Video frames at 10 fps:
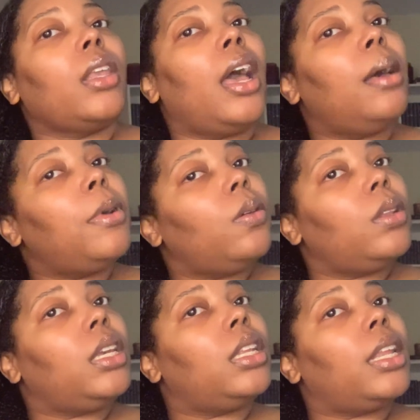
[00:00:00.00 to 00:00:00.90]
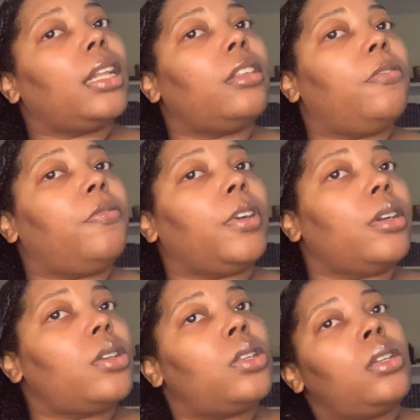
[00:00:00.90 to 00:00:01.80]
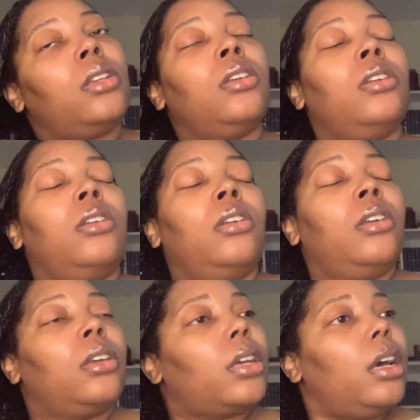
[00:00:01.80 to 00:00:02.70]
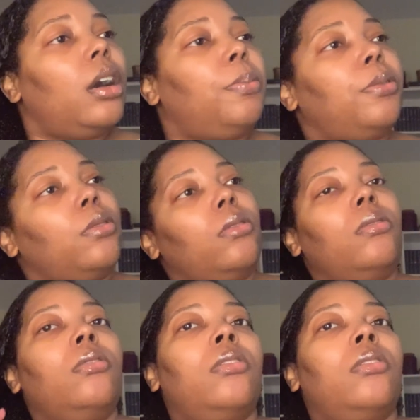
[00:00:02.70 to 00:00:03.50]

only in like the first couple,